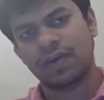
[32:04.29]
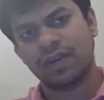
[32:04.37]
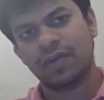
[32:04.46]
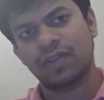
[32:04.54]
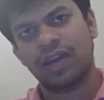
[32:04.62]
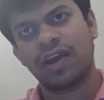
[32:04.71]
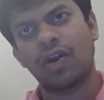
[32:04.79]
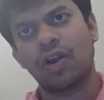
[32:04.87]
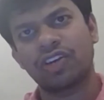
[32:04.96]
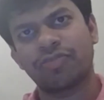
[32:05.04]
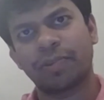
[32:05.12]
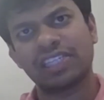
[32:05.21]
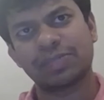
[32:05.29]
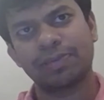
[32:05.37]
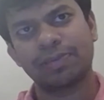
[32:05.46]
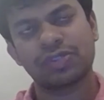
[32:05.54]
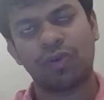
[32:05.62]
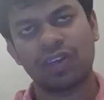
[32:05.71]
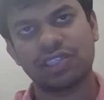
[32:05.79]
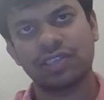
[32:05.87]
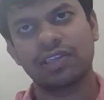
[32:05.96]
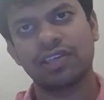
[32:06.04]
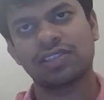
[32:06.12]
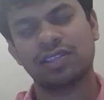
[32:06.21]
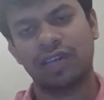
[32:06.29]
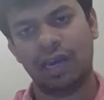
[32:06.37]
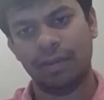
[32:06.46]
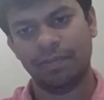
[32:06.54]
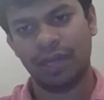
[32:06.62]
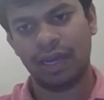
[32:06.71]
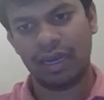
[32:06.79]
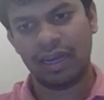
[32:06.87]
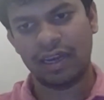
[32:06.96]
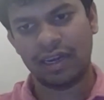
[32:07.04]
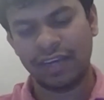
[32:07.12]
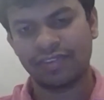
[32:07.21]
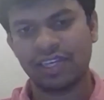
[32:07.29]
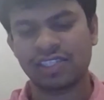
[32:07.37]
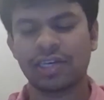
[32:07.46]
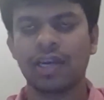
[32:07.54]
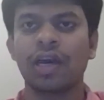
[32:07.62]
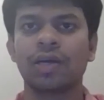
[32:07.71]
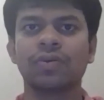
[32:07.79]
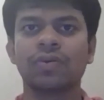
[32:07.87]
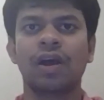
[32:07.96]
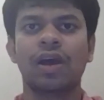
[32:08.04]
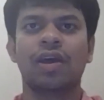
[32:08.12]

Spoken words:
You know, there are a lot of principals watching this live session now.